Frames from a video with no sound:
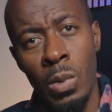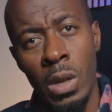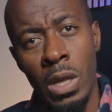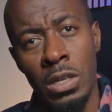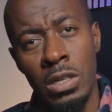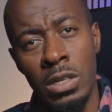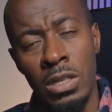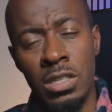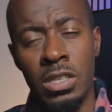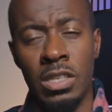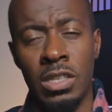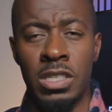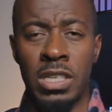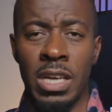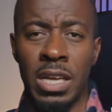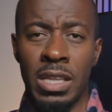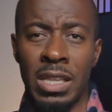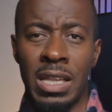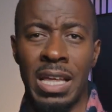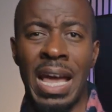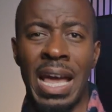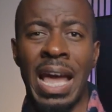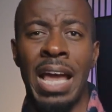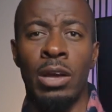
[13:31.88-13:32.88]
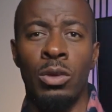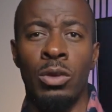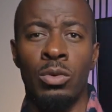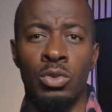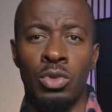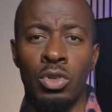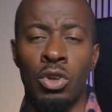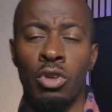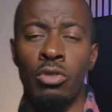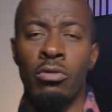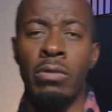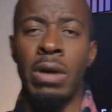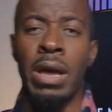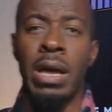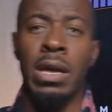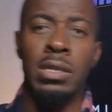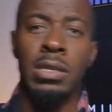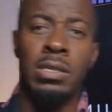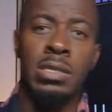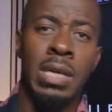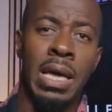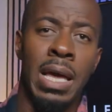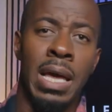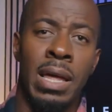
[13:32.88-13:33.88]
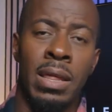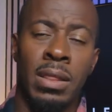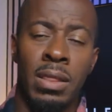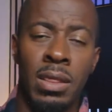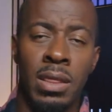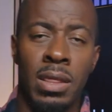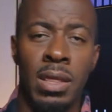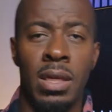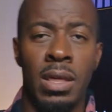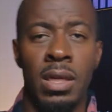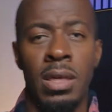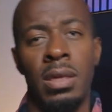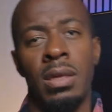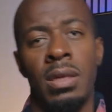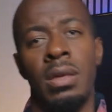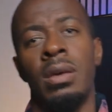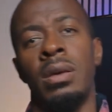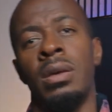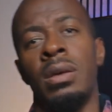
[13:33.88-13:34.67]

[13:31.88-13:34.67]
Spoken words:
just to check the angle's correct and the